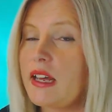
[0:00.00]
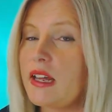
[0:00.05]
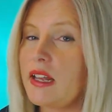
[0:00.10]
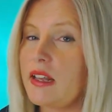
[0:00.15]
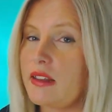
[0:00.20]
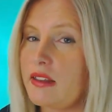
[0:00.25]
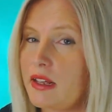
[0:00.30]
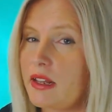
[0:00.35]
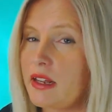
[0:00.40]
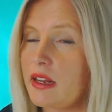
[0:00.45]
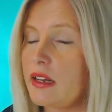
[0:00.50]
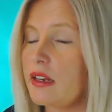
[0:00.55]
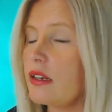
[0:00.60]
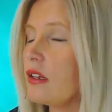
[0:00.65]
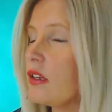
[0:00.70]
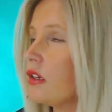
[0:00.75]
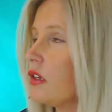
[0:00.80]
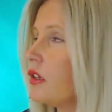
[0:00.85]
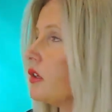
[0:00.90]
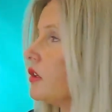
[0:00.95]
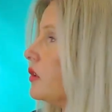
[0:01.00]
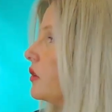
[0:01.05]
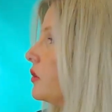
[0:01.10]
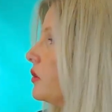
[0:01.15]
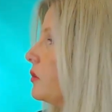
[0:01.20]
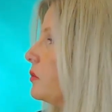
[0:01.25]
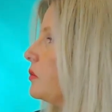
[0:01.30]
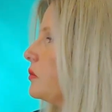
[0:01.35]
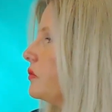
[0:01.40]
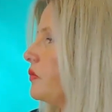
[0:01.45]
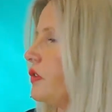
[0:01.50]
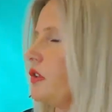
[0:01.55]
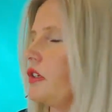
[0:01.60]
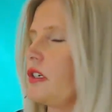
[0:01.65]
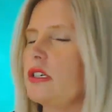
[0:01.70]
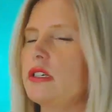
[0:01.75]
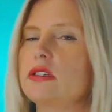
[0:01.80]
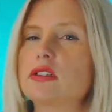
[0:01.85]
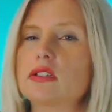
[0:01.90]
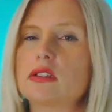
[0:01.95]
And then you will
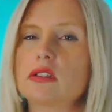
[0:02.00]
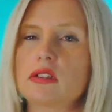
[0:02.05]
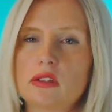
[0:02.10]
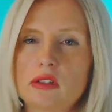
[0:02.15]
find